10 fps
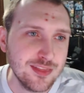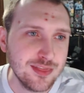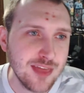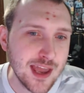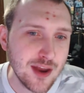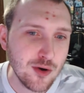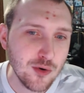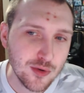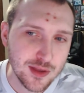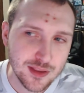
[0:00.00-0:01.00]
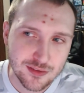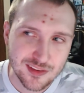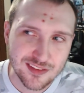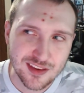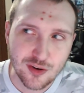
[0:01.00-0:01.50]
that whole
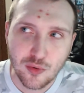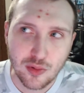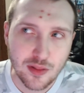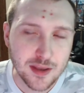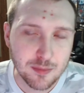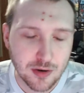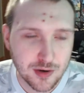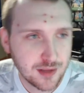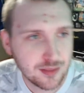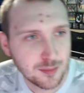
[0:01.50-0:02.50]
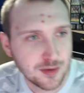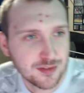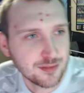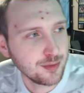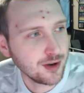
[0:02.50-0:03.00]
instance, I don't like parking the
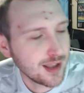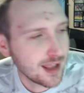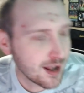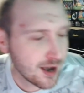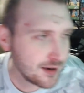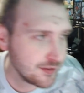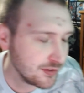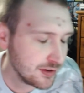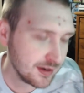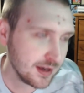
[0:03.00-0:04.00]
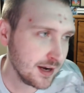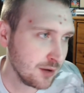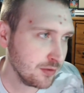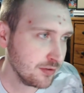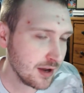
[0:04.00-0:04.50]
bus, but honestly, tonight I
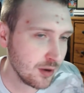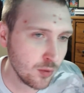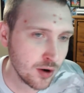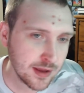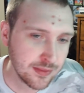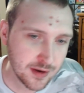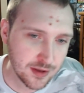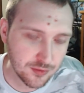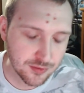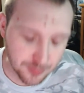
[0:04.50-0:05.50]
was not worried that Houston